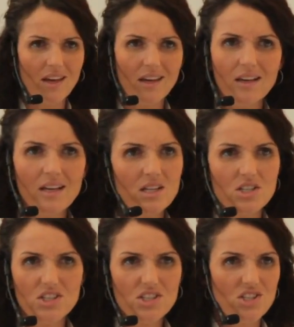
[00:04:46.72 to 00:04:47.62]
thing,
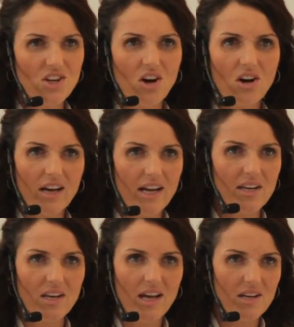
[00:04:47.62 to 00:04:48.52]
just your stock
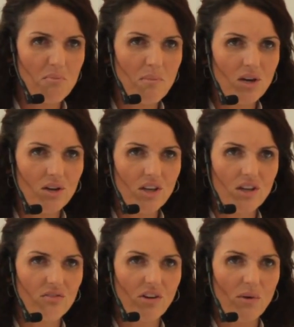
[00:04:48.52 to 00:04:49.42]
and your milk. You
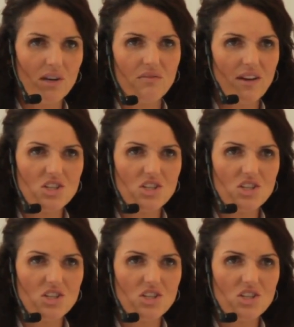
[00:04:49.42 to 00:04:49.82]
can throw in your